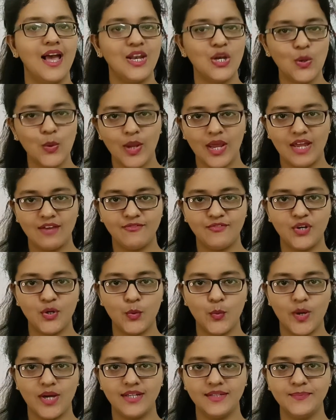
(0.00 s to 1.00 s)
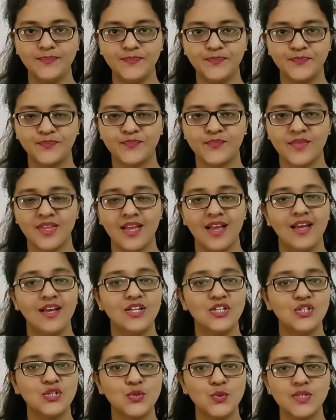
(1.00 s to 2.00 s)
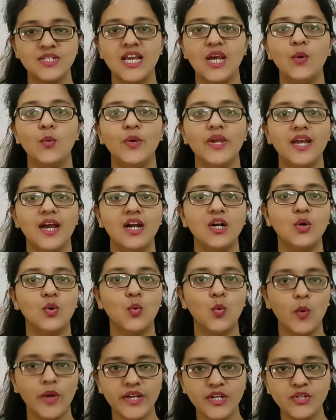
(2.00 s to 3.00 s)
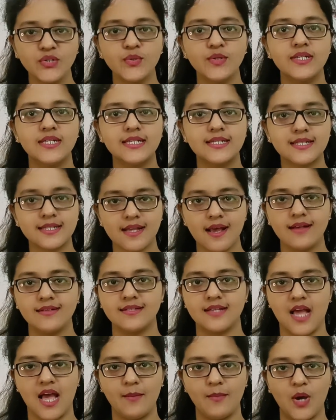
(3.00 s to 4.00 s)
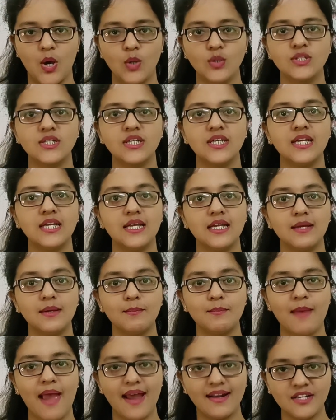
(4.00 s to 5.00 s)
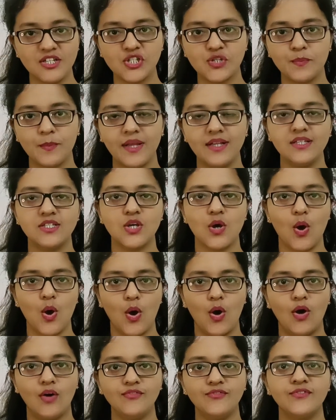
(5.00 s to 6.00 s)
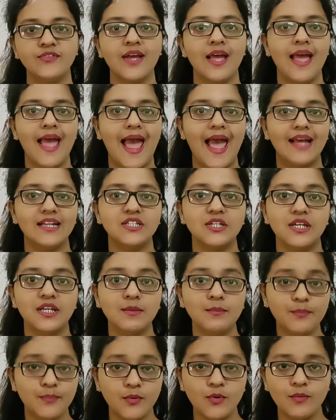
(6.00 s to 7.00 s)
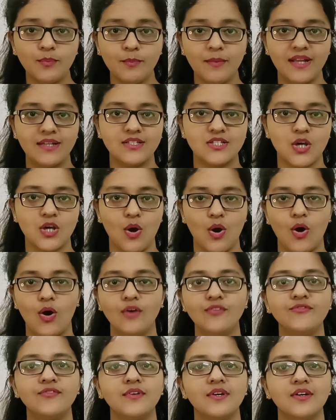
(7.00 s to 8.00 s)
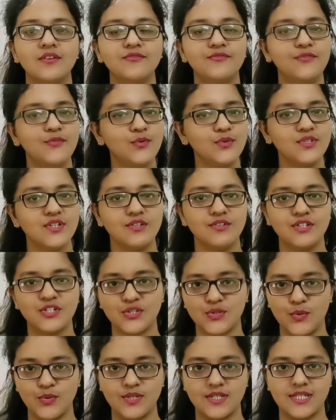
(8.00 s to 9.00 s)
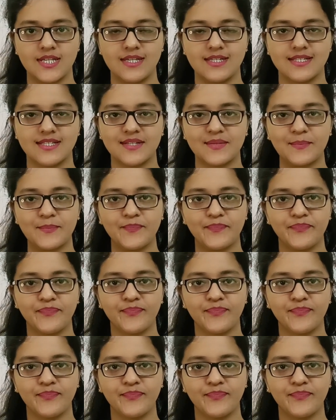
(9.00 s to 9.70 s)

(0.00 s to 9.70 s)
Hello everyone. Today we are going to discuss about management of and improvement of food resources.